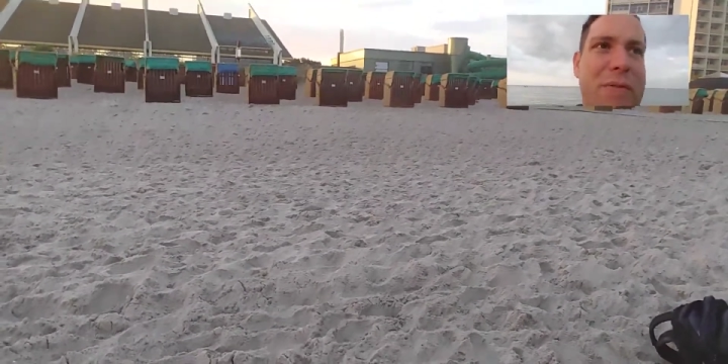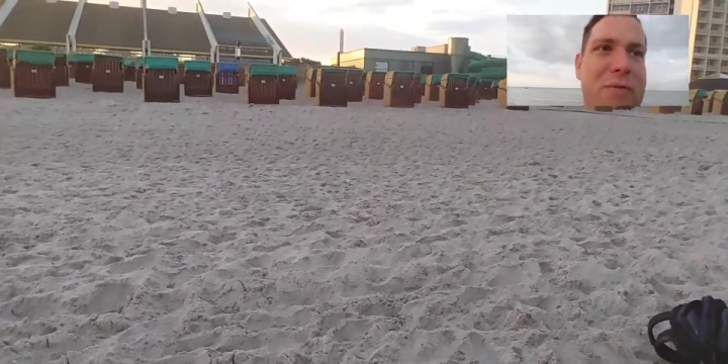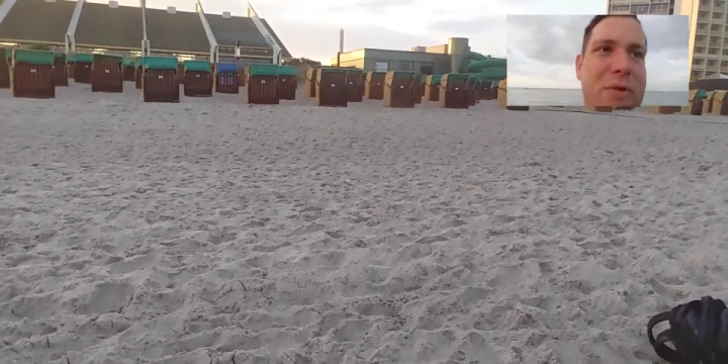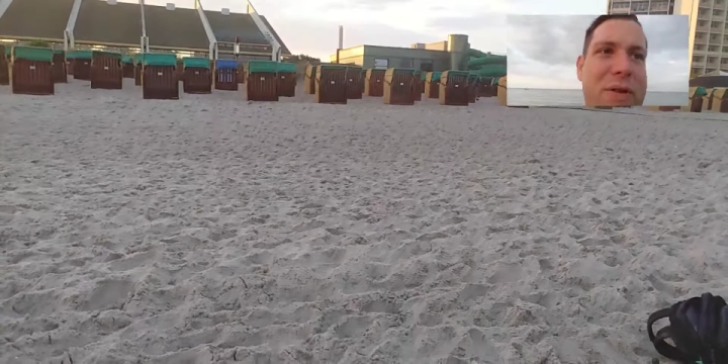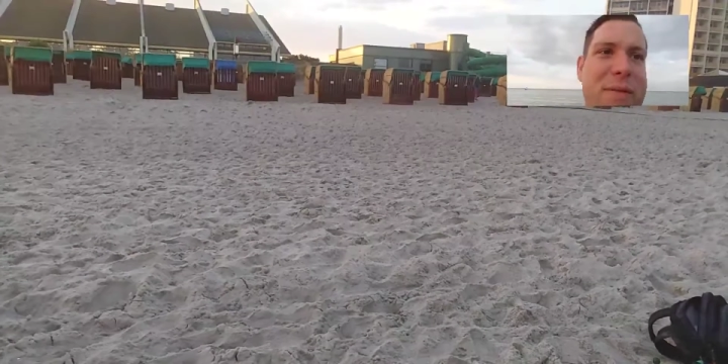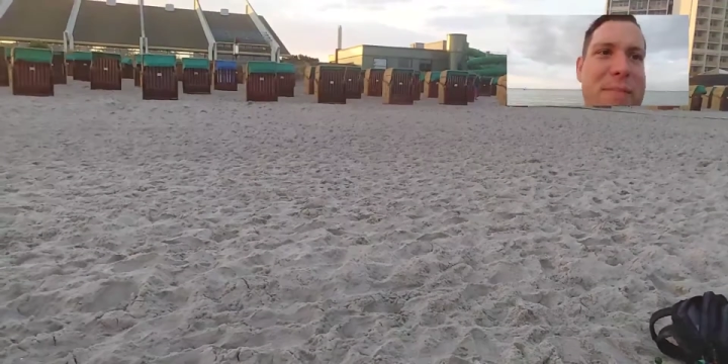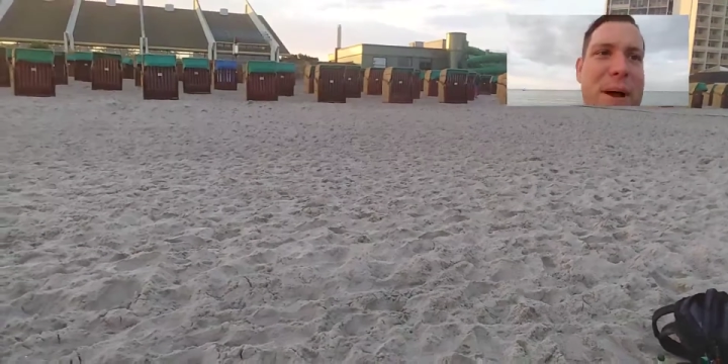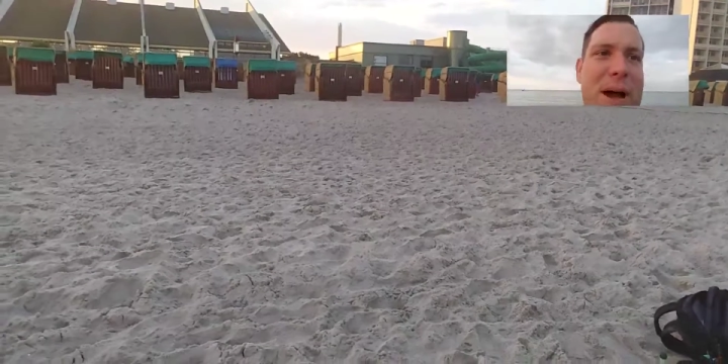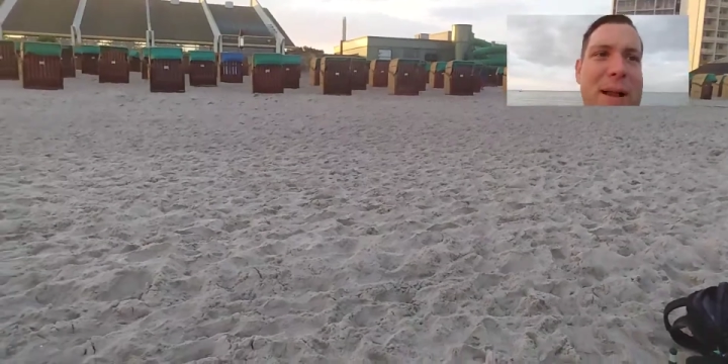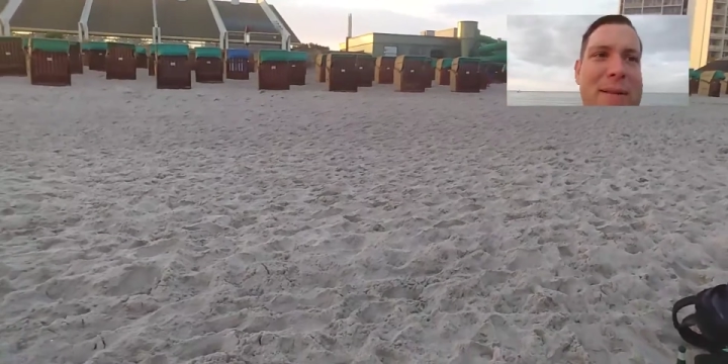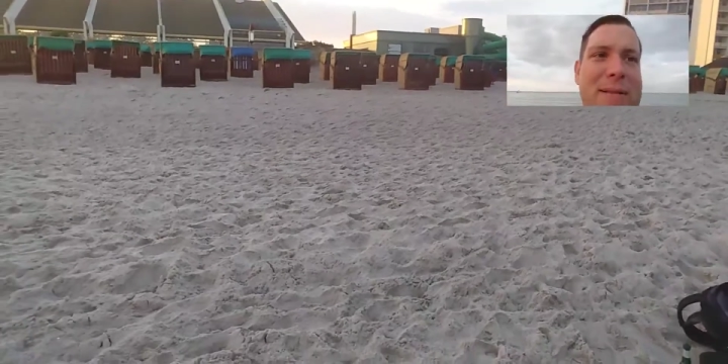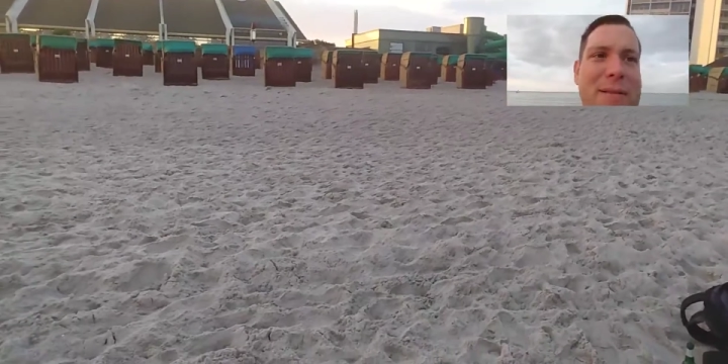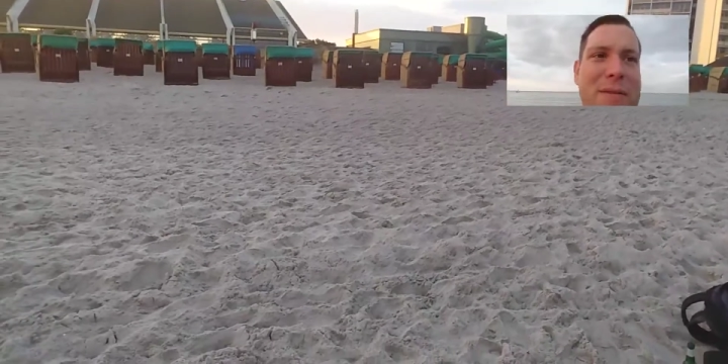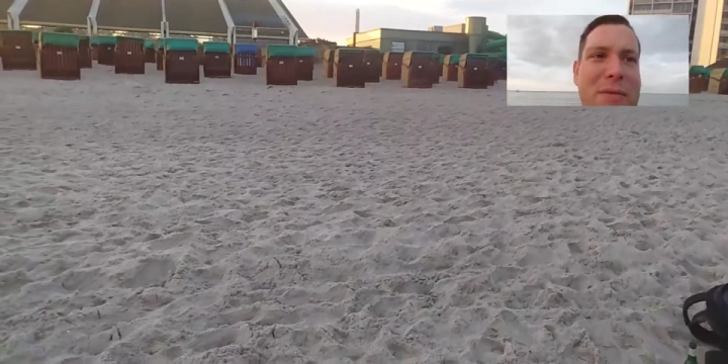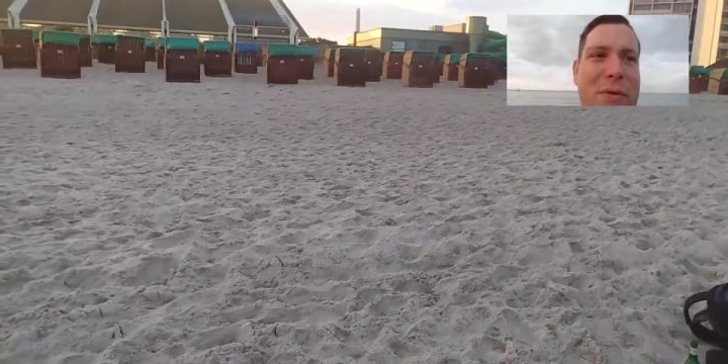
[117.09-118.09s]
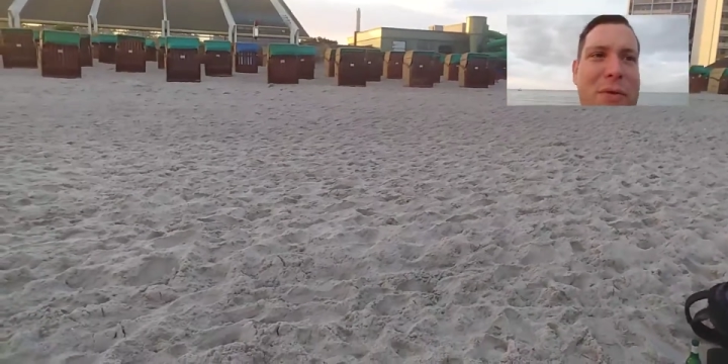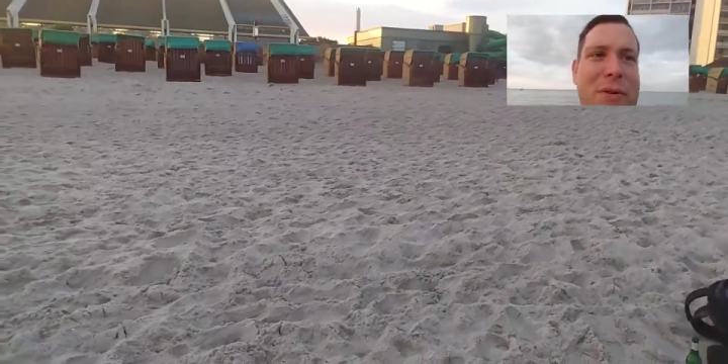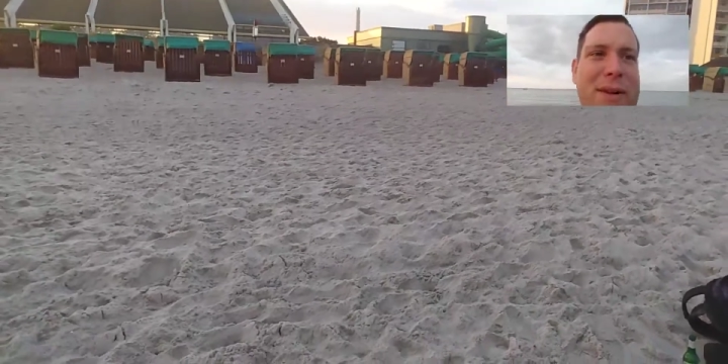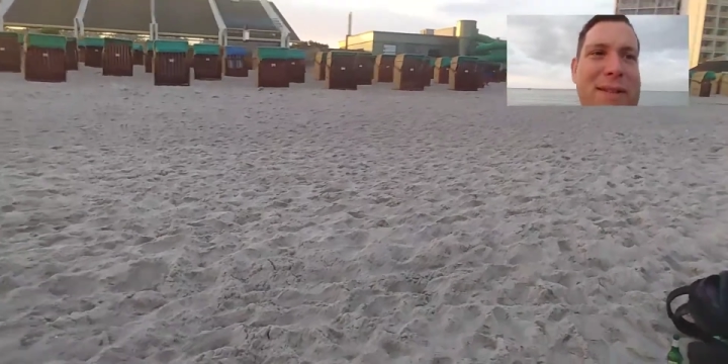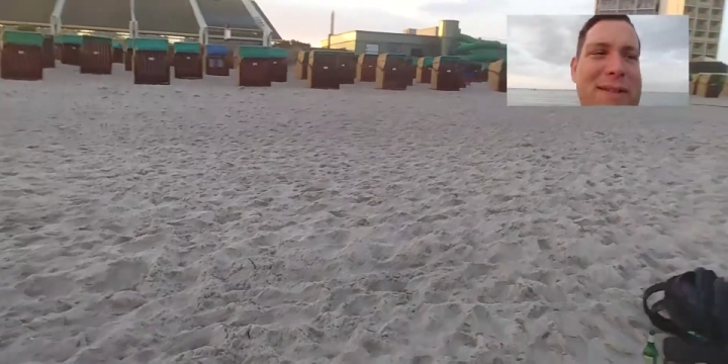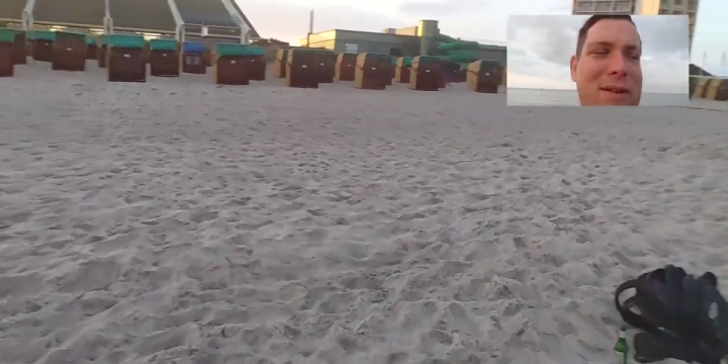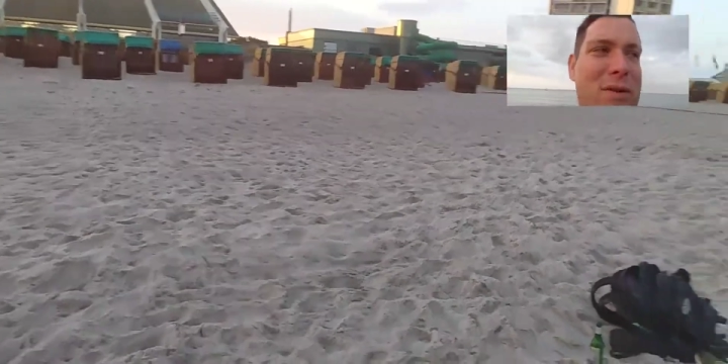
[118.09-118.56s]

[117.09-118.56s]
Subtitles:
different parts to fulfill.